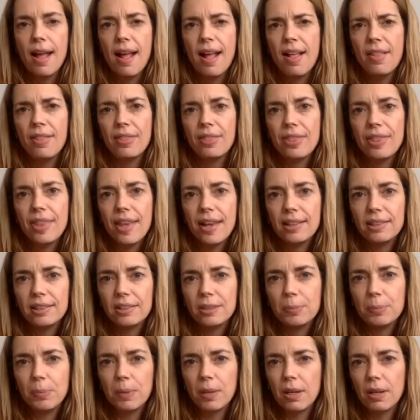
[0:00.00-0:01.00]
And that's
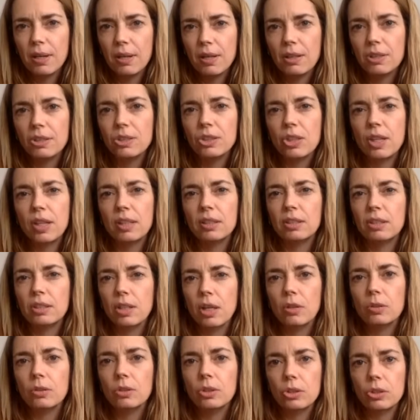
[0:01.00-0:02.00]
because they
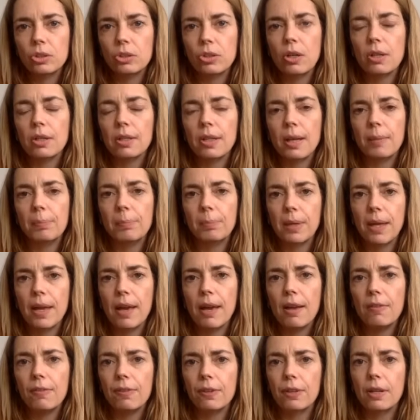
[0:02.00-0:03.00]
don't start at
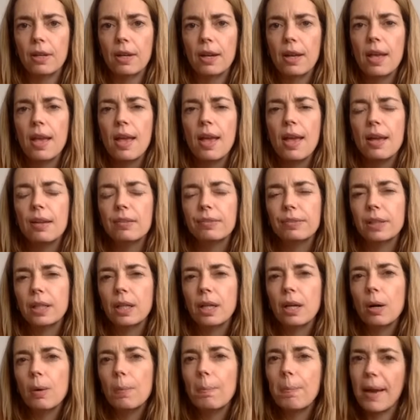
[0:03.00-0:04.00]
behavior. If we
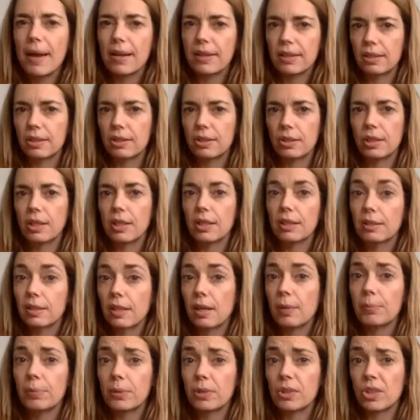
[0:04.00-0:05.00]
go back to the
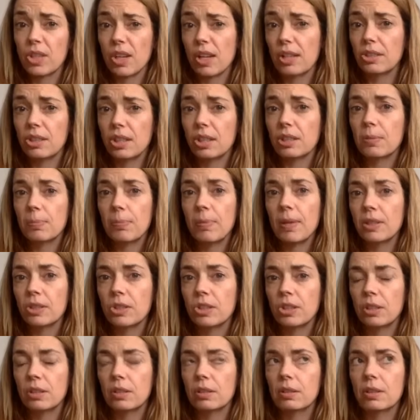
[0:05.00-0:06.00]
examples I just
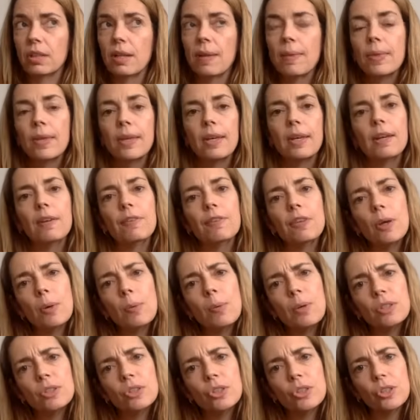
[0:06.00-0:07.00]
mentioned, if you
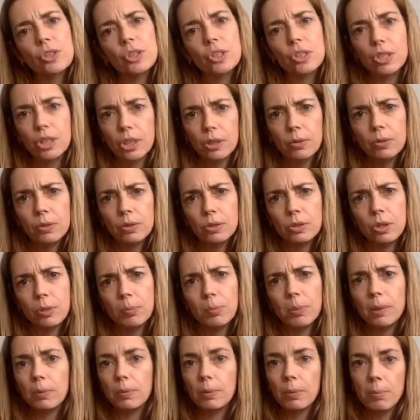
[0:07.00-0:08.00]
want your children to
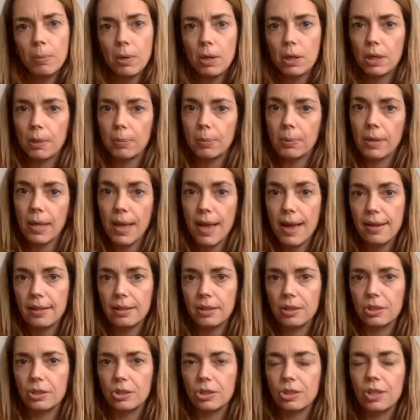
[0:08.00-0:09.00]
be remarkable
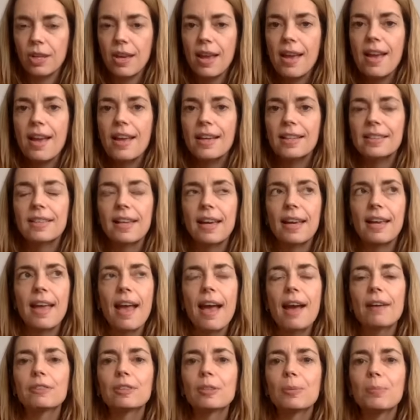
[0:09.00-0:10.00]
adults, they
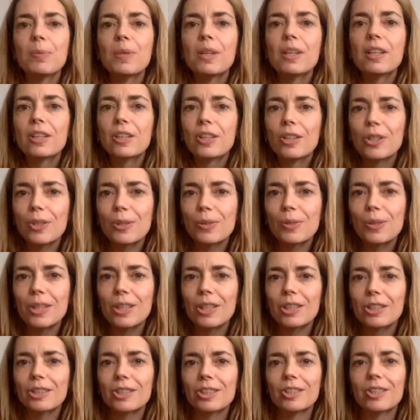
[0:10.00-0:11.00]
have to be
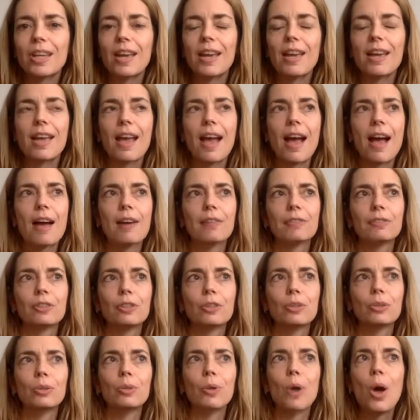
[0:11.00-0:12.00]
curious, they have
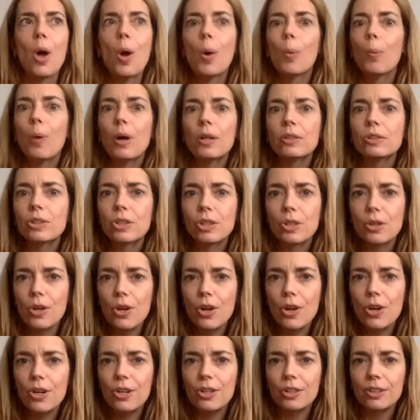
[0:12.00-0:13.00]
to want to
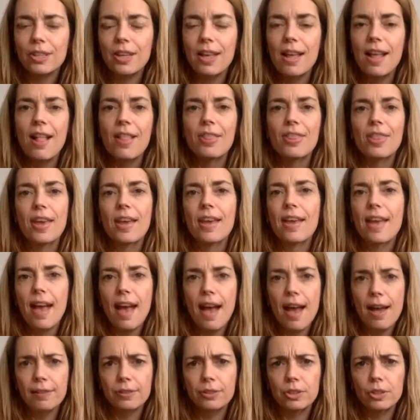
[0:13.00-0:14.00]
learn, they
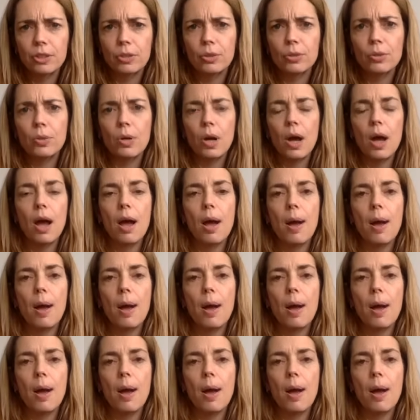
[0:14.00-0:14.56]
have to